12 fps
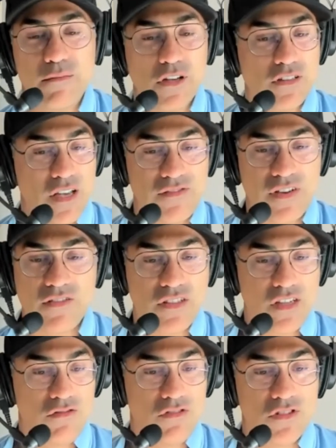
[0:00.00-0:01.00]
because I've never
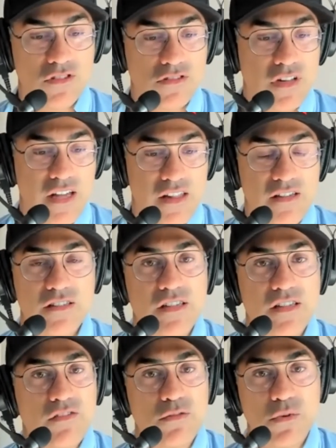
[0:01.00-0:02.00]
seen results like this in
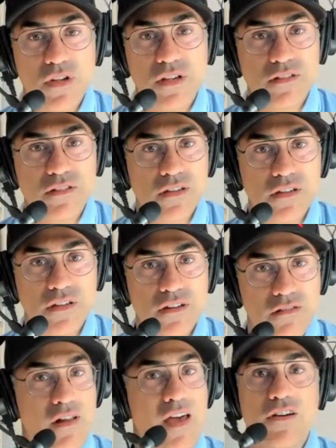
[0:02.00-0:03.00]
7 weeks.
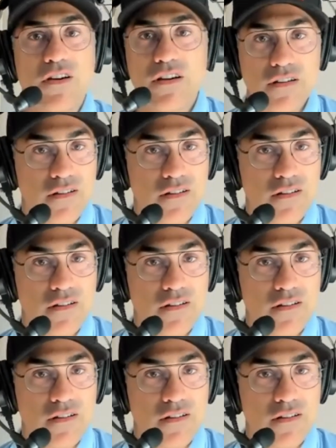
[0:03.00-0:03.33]
Never.